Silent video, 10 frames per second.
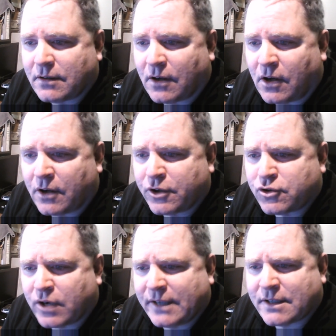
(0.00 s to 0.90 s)
Oh, you're
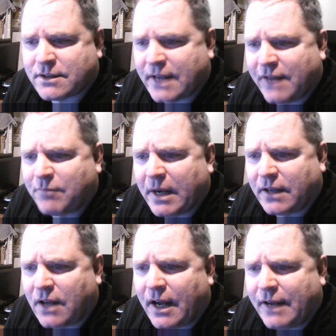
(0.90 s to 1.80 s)
trying to save my
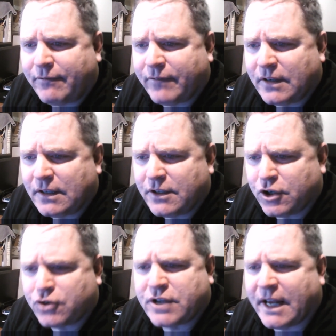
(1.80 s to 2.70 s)
life?
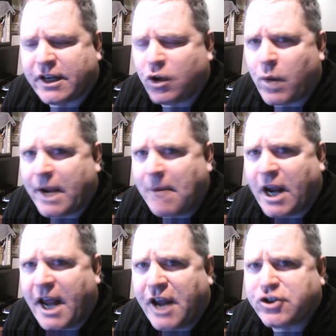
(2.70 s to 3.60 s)
You're taking away
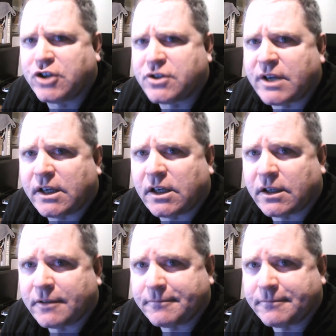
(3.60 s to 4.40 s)
my agency.